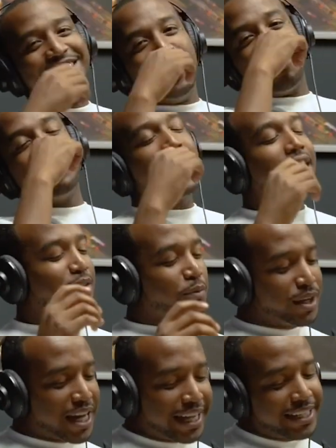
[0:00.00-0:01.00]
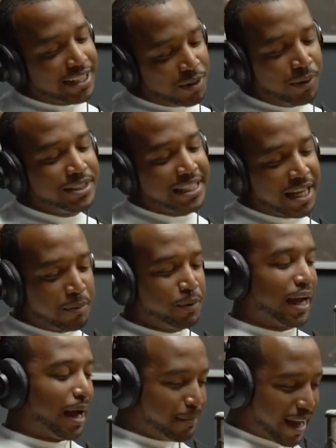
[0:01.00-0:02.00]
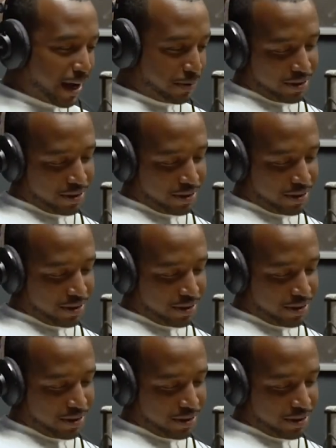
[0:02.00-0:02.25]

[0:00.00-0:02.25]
We got we got good ones and we got bad ones.